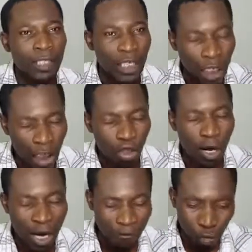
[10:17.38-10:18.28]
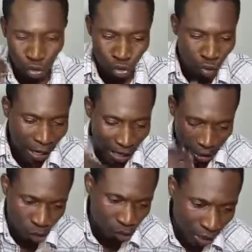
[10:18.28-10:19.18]
you have to do
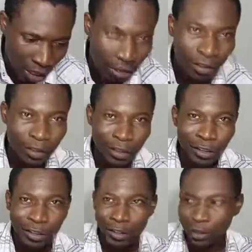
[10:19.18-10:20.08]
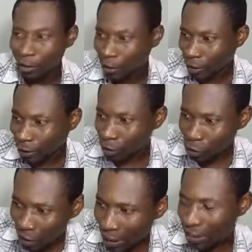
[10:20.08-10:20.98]
extra to
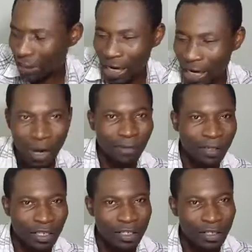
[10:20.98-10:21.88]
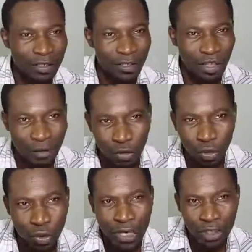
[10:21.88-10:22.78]
get around this. You have to do
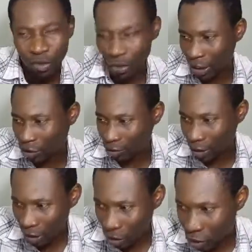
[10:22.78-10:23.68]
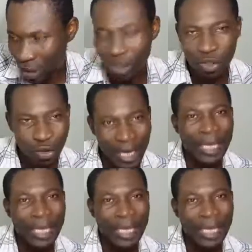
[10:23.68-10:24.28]
extra to be dishonest to gain.